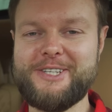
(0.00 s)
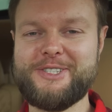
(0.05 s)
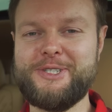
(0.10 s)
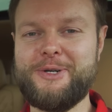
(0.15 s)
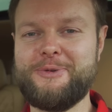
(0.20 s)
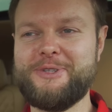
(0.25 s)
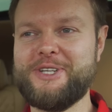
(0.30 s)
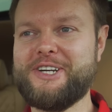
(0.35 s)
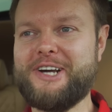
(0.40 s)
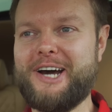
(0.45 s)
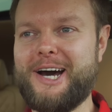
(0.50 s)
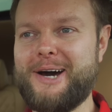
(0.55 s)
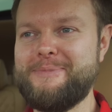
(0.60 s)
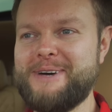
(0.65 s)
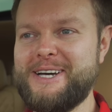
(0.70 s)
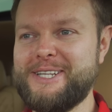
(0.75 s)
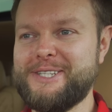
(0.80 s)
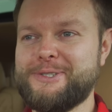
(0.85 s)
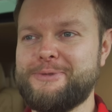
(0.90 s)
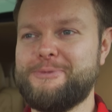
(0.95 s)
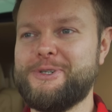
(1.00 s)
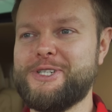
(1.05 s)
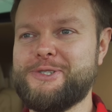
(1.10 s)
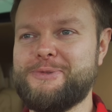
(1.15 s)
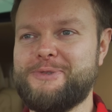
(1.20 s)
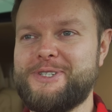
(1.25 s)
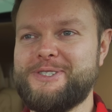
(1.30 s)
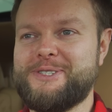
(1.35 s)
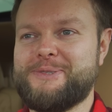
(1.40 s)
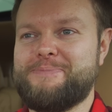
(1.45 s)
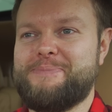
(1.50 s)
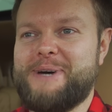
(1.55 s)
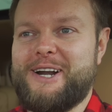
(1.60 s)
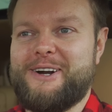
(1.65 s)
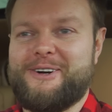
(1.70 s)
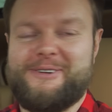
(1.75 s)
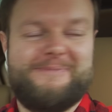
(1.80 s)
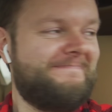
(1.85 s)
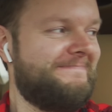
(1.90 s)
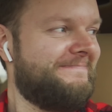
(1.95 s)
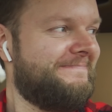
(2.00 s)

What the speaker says: us know in the comments which one's better.